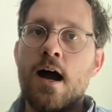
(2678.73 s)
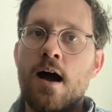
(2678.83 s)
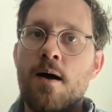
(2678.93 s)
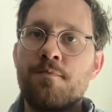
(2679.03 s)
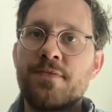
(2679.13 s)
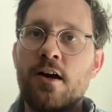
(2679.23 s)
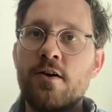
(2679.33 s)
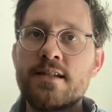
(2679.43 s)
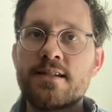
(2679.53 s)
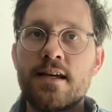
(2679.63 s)
There
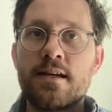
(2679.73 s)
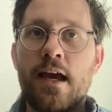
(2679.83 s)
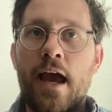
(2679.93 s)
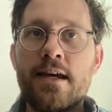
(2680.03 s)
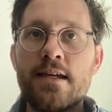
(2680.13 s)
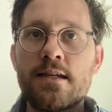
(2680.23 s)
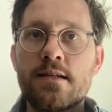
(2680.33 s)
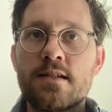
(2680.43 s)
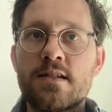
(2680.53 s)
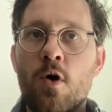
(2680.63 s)
is a
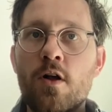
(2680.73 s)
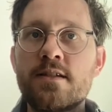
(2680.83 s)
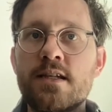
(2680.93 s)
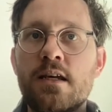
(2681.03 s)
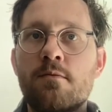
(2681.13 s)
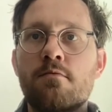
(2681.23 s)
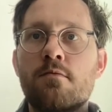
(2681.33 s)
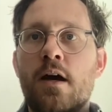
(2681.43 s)
small team,